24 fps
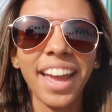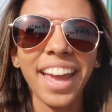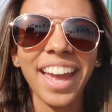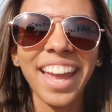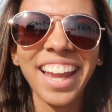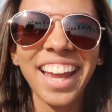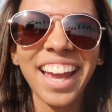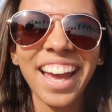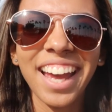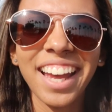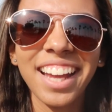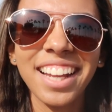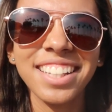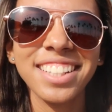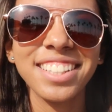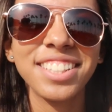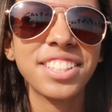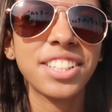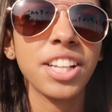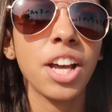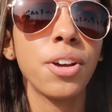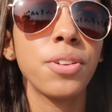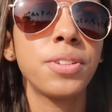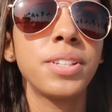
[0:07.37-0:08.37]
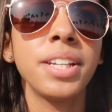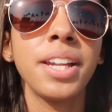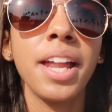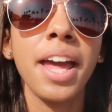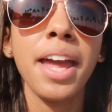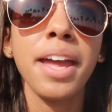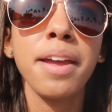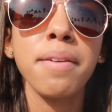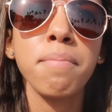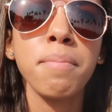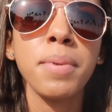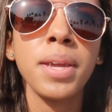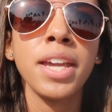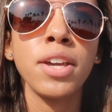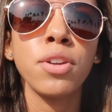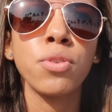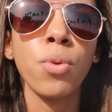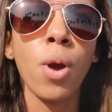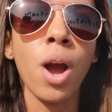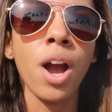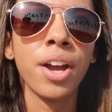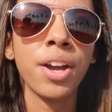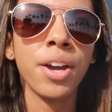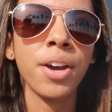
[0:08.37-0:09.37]
Hey guys, so today me
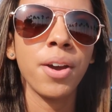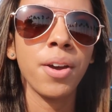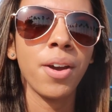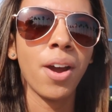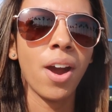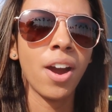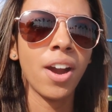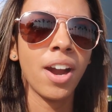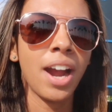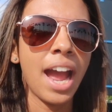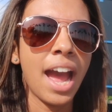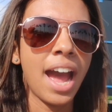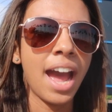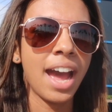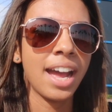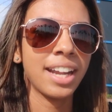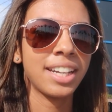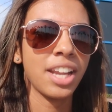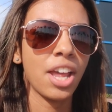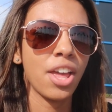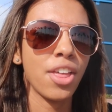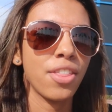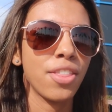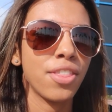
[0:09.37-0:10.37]
and Rocco are at